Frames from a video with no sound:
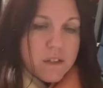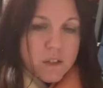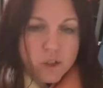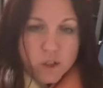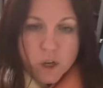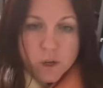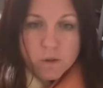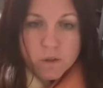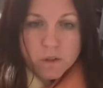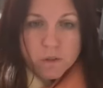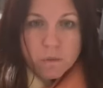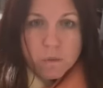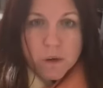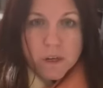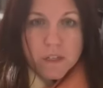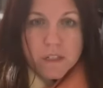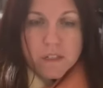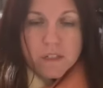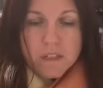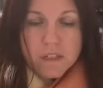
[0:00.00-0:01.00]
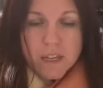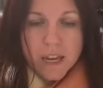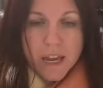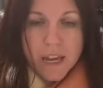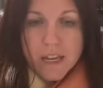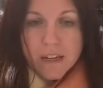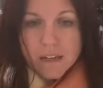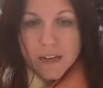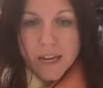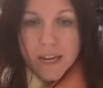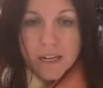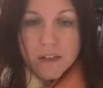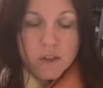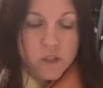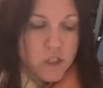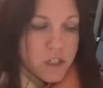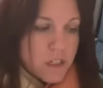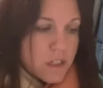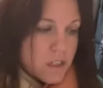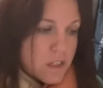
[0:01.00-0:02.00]
the chosen ones and
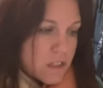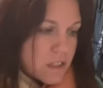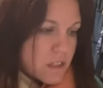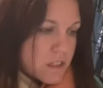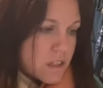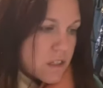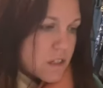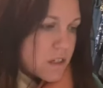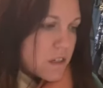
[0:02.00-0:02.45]
Jesus.